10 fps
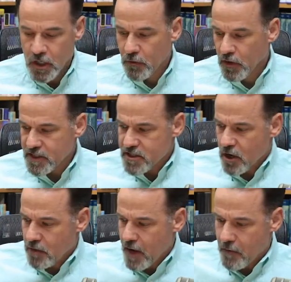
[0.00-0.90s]
Well, let's
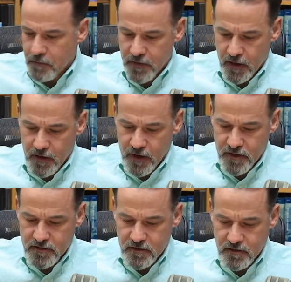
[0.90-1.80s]
talk about
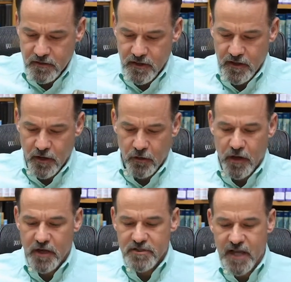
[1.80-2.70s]

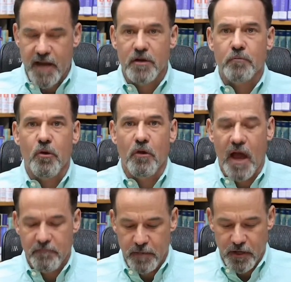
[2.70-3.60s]
a standard
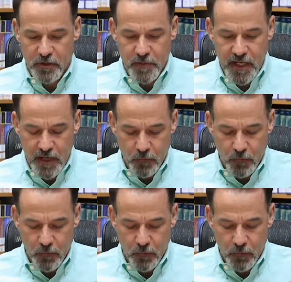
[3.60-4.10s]
pro-life bill to begin